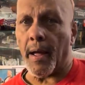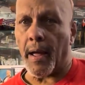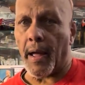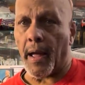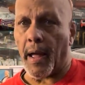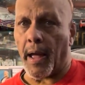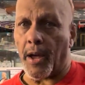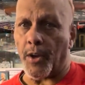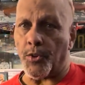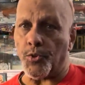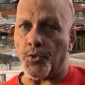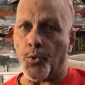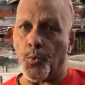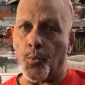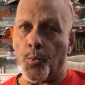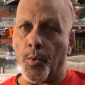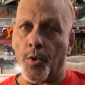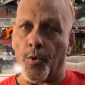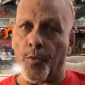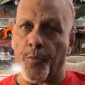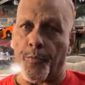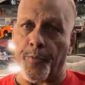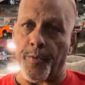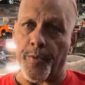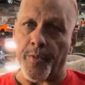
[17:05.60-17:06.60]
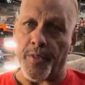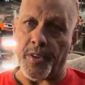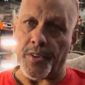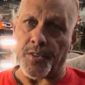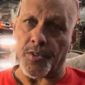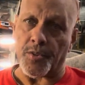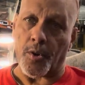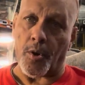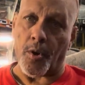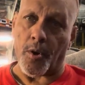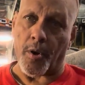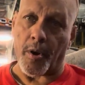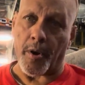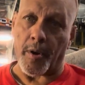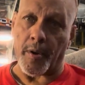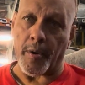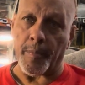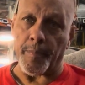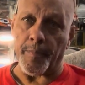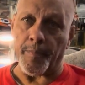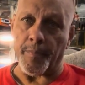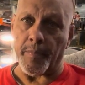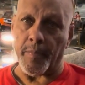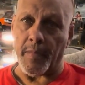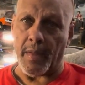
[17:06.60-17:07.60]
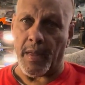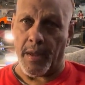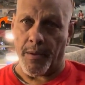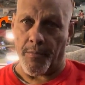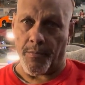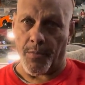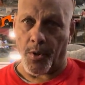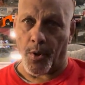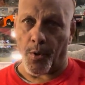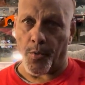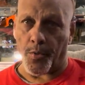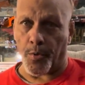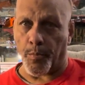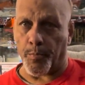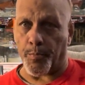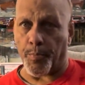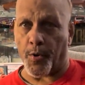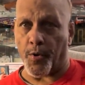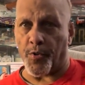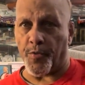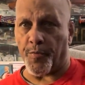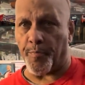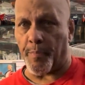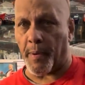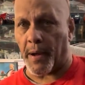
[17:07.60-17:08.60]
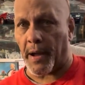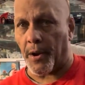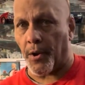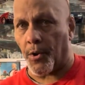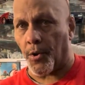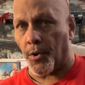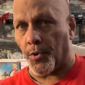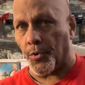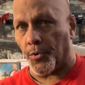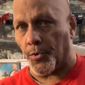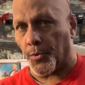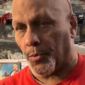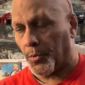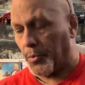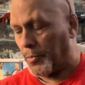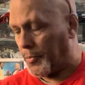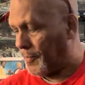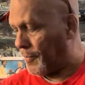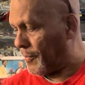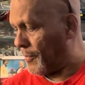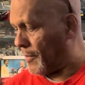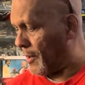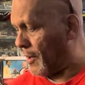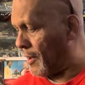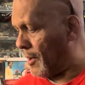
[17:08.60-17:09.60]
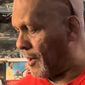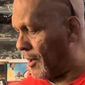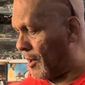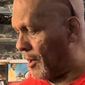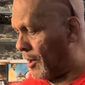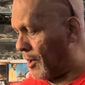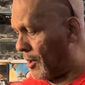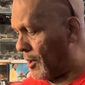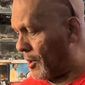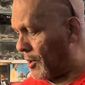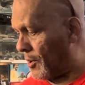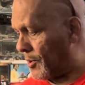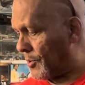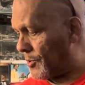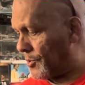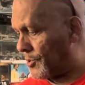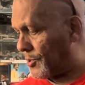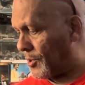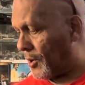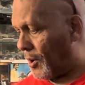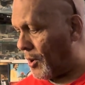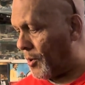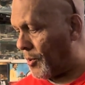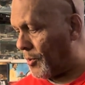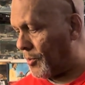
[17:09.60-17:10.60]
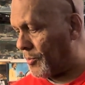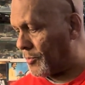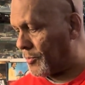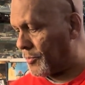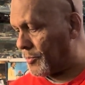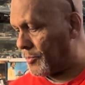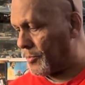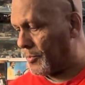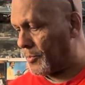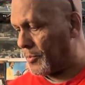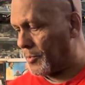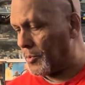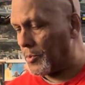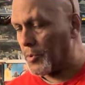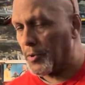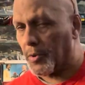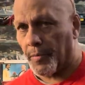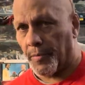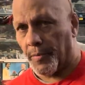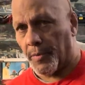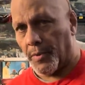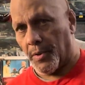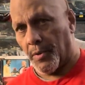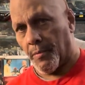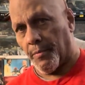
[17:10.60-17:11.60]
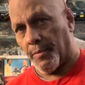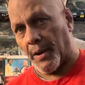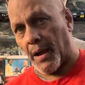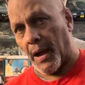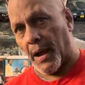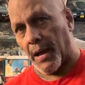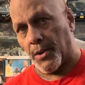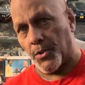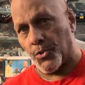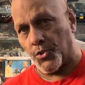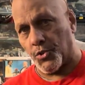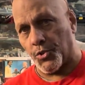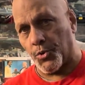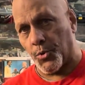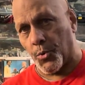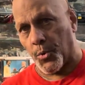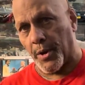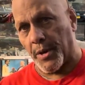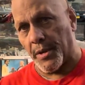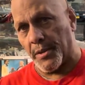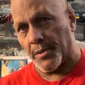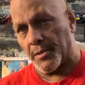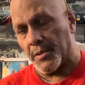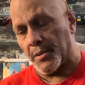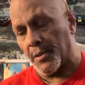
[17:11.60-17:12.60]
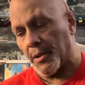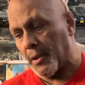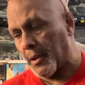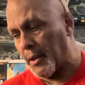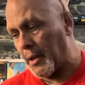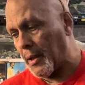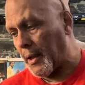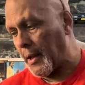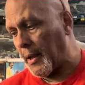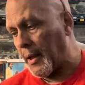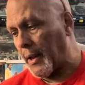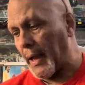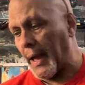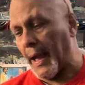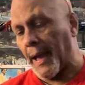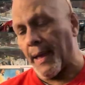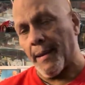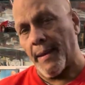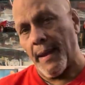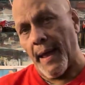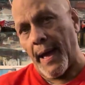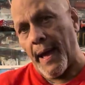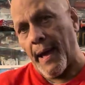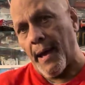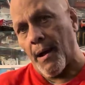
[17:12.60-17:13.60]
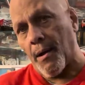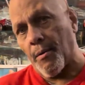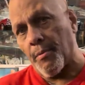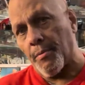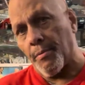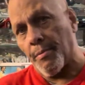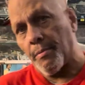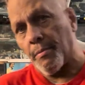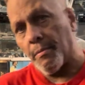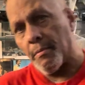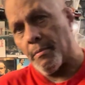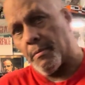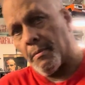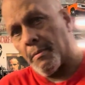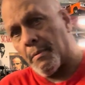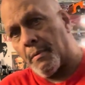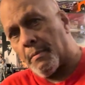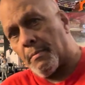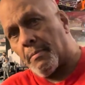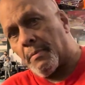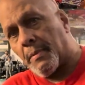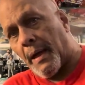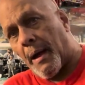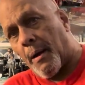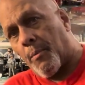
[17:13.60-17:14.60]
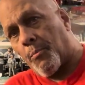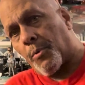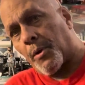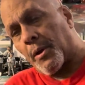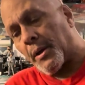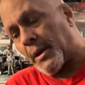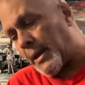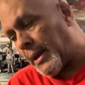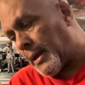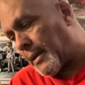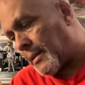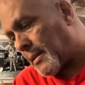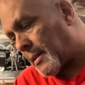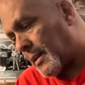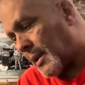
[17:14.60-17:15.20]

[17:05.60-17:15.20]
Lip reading: as you will for this car, even though they're both by Ertl. So you've got a choice. And now that we're getting